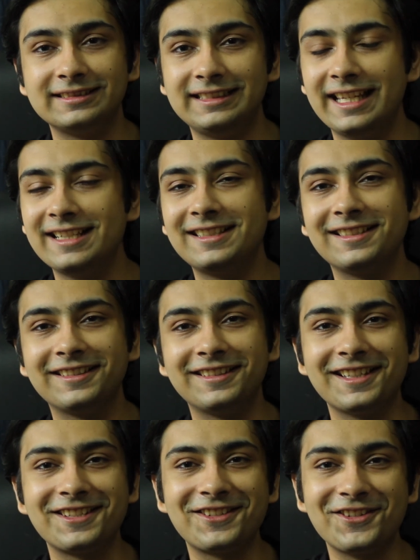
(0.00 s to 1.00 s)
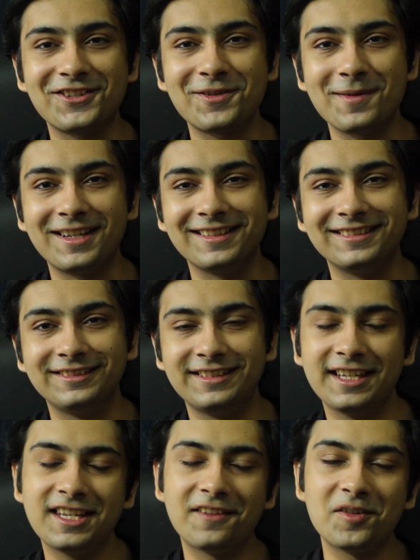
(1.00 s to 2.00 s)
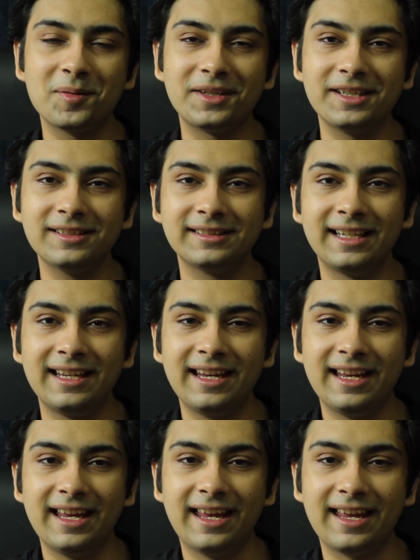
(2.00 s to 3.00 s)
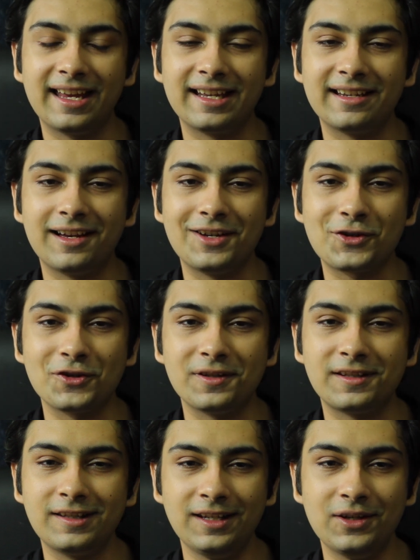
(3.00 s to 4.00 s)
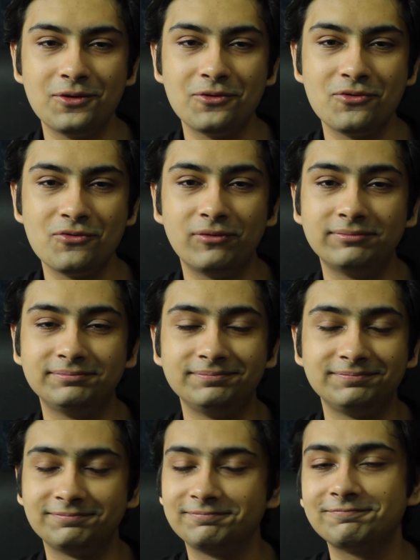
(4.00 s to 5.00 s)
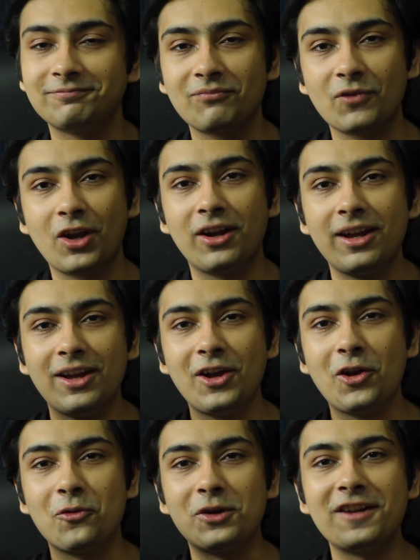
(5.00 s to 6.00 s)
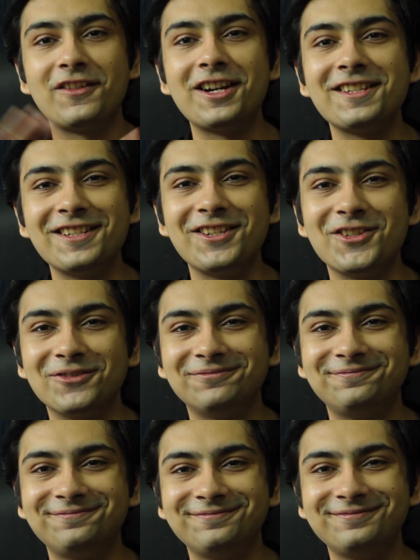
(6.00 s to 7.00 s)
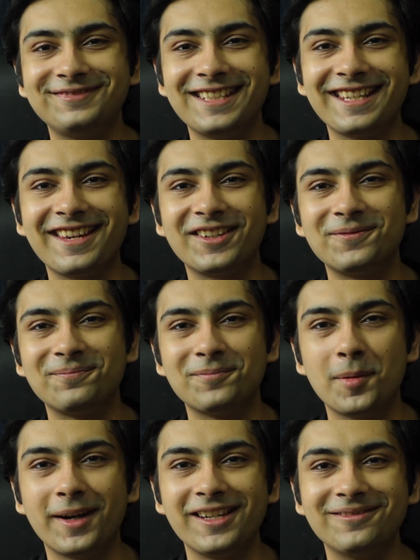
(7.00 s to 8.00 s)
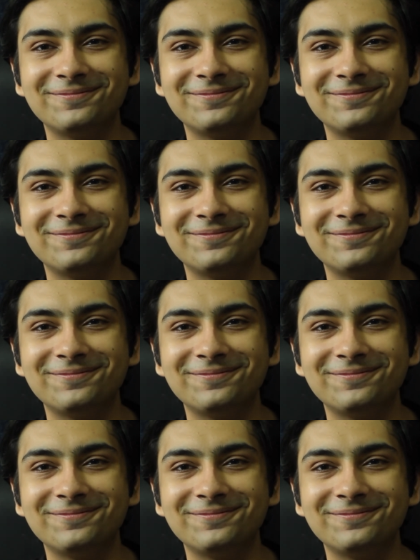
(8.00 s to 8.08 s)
Yeah, that's just about it. Take care, everybody, and I shall see you whenever I see you. Take care. Bye-bye.